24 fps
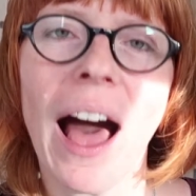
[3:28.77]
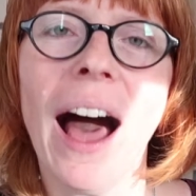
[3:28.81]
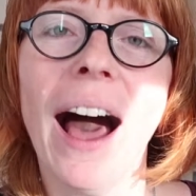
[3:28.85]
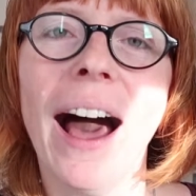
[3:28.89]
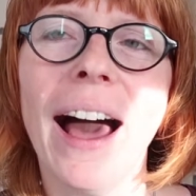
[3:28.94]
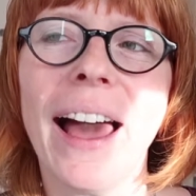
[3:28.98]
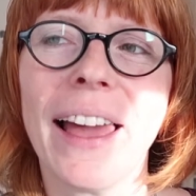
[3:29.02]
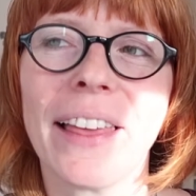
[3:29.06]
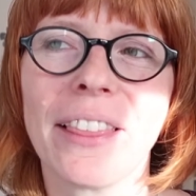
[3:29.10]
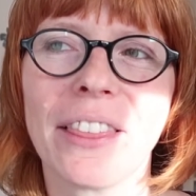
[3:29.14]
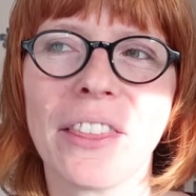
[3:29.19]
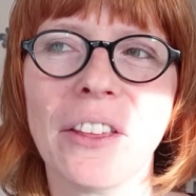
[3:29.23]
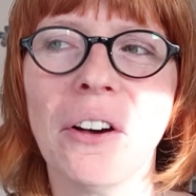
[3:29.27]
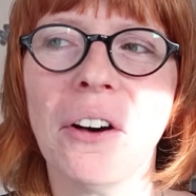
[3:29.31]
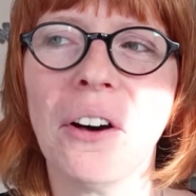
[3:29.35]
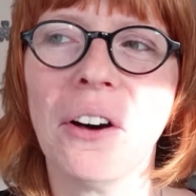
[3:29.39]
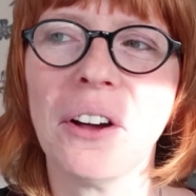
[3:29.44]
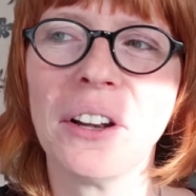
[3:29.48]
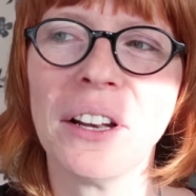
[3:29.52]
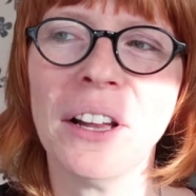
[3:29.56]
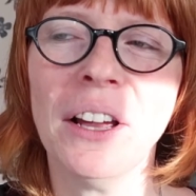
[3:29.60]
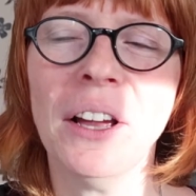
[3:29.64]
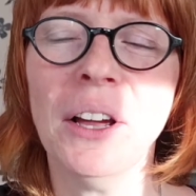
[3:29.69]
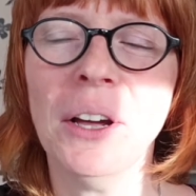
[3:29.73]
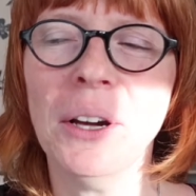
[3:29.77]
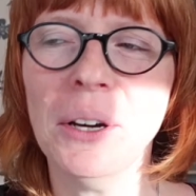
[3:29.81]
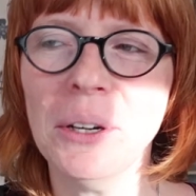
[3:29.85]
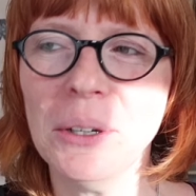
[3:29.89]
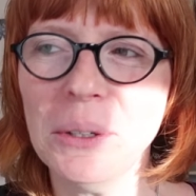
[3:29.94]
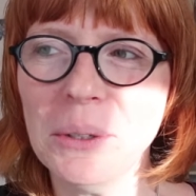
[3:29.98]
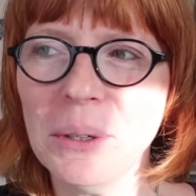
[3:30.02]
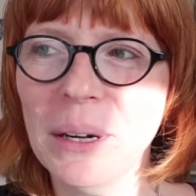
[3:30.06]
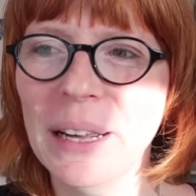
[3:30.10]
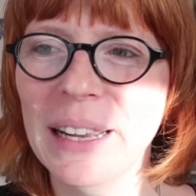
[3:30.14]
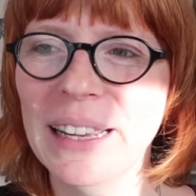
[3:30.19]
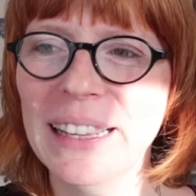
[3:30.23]
I thought,
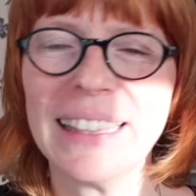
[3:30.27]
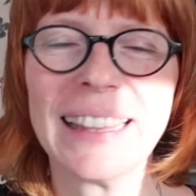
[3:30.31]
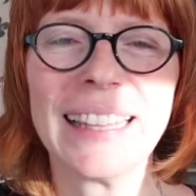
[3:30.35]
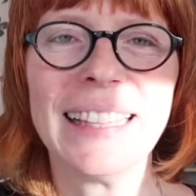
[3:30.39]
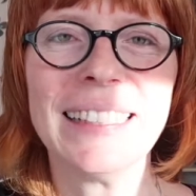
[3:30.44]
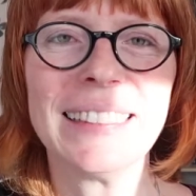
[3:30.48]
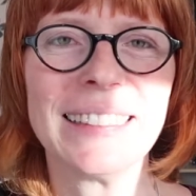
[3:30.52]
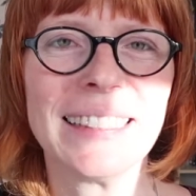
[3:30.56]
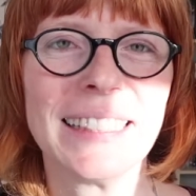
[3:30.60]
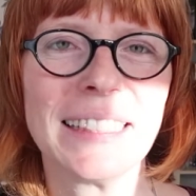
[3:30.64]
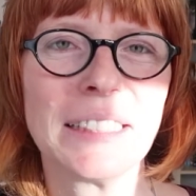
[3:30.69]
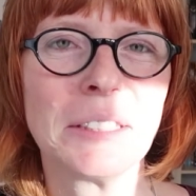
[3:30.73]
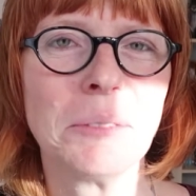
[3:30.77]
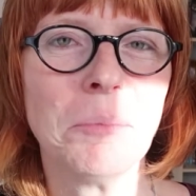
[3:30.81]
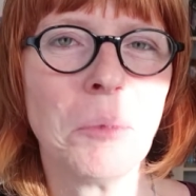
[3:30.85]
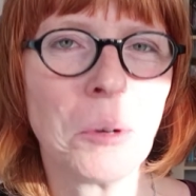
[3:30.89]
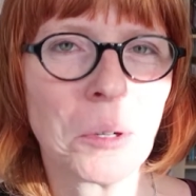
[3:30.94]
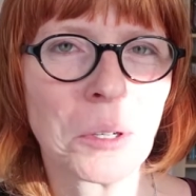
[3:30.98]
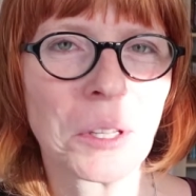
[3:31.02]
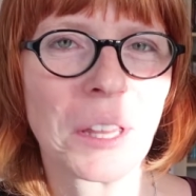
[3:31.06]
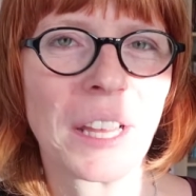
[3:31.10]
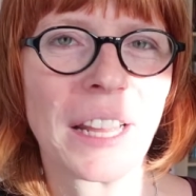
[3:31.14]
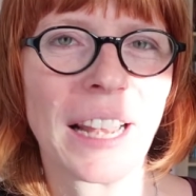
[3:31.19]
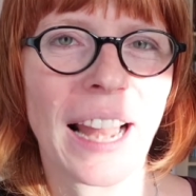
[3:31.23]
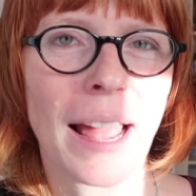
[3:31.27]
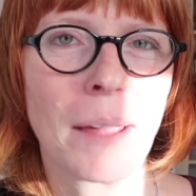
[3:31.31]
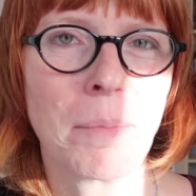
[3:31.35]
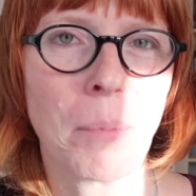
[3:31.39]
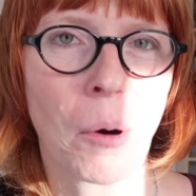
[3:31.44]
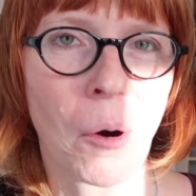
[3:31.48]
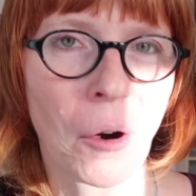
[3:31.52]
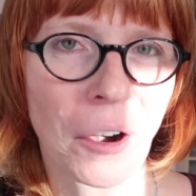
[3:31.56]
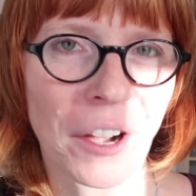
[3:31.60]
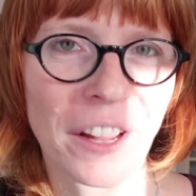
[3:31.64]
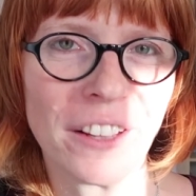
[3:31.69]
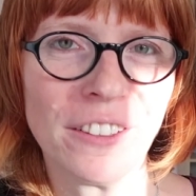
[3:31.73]
oh, this is more than I
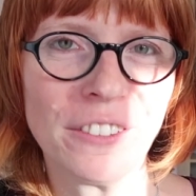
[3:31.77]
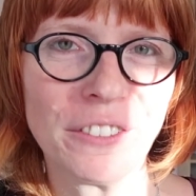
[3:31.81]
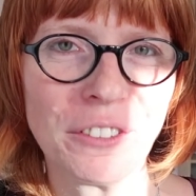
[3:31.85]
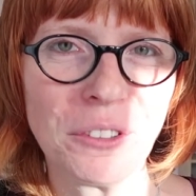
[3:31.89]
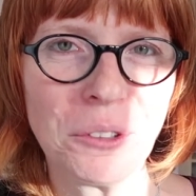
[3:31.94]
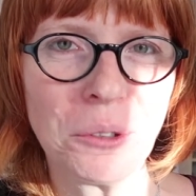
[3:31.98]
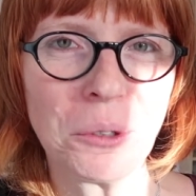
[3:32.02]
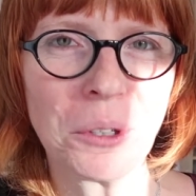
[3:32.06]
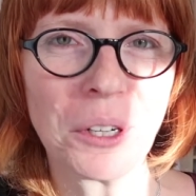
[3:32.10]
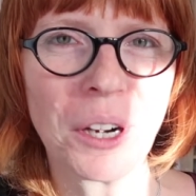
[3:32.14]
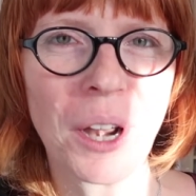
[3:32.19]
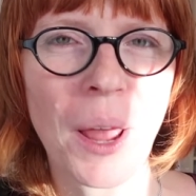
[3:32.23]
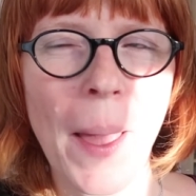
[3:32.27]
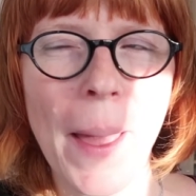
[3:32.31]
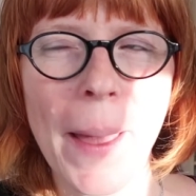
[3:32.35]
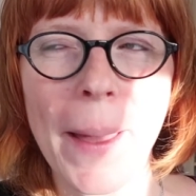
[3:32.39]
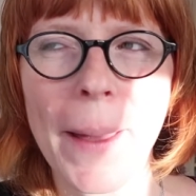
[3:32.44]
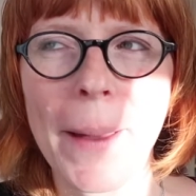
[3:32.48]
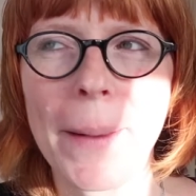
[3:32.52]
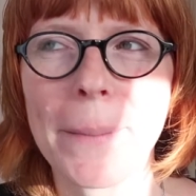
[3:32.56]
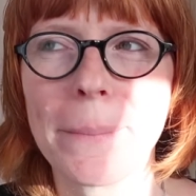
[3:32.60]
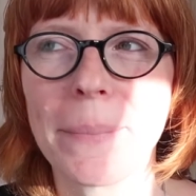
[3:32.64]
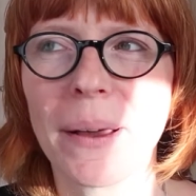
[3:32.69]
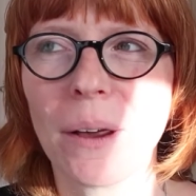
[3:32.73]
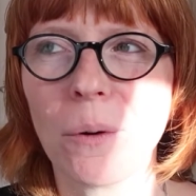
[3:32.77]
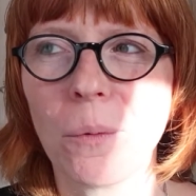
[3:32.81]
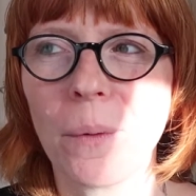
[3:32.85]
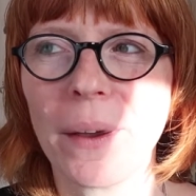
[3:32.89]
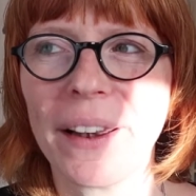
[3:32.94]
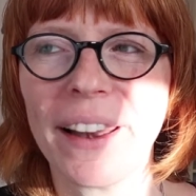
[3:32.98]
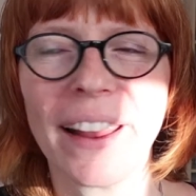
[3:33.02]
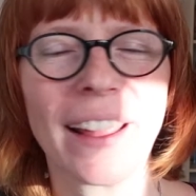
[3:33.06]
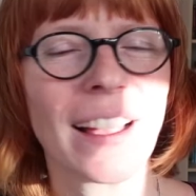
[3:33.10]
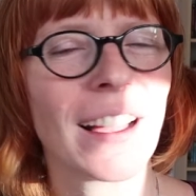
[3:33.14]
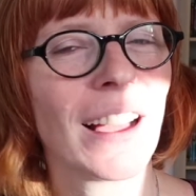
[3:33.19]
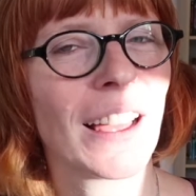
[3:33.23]
bargained for, but
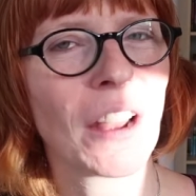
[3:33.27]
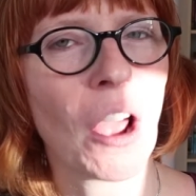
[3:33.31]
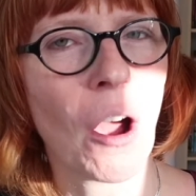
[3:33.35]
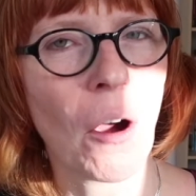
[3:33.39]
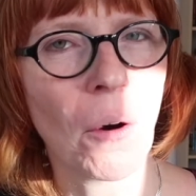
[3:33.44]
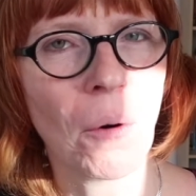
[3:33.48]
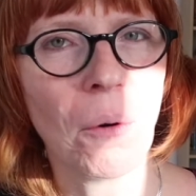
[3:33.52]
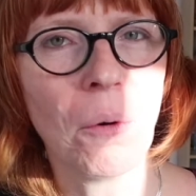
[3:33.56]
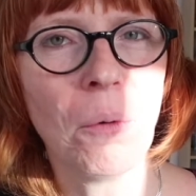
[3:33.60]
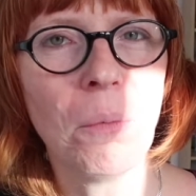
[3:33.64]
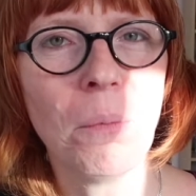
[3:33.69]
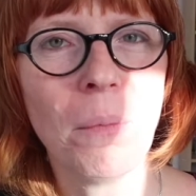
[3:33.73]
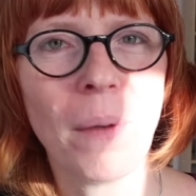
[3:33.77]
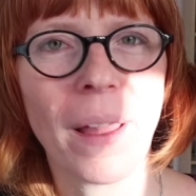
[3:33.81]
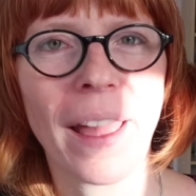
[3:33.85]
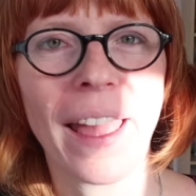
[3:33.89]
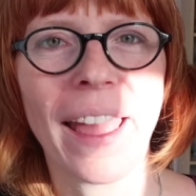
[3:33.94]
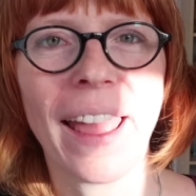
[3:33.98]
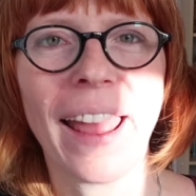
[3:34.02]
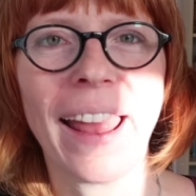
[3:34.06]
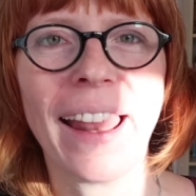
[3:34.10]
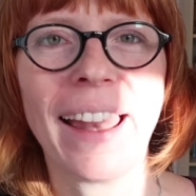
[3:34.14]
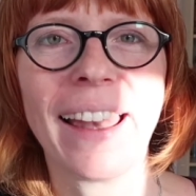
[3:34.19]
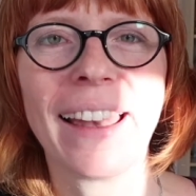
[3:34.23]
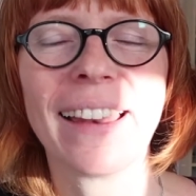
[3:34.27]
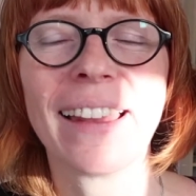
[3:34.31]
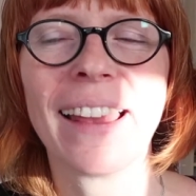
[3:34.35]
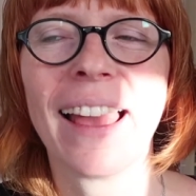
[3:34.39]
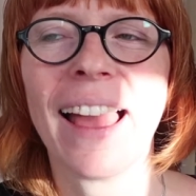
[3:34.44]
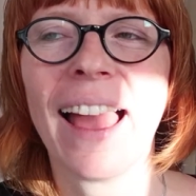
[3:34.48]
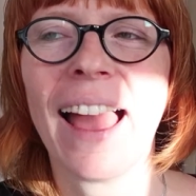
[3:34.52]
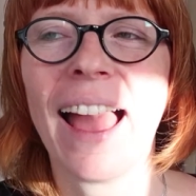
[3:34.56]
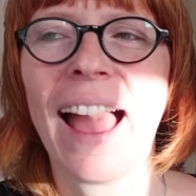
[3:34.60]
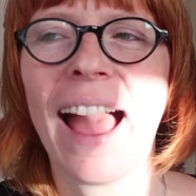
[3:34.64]
when I got home and